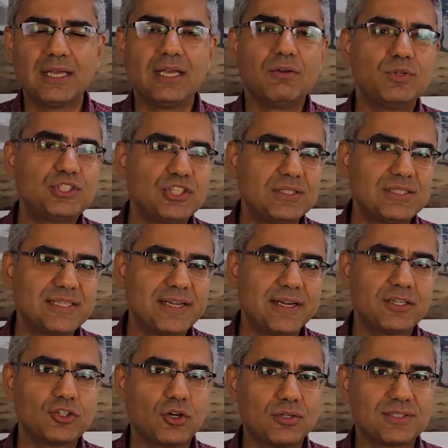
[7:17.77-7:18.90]
which in
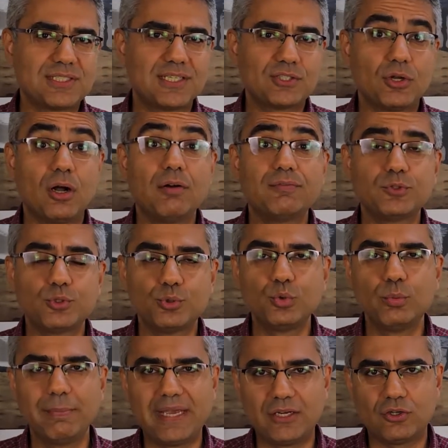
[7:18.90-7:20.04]
turn consists of two
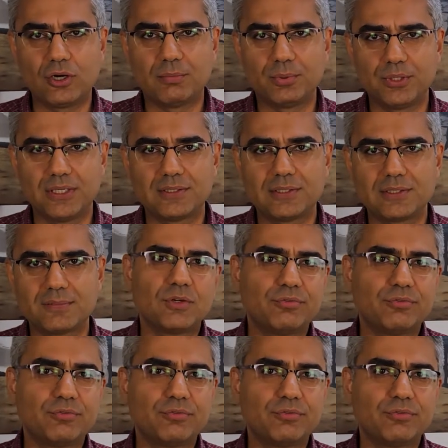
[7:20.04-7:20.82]
main components.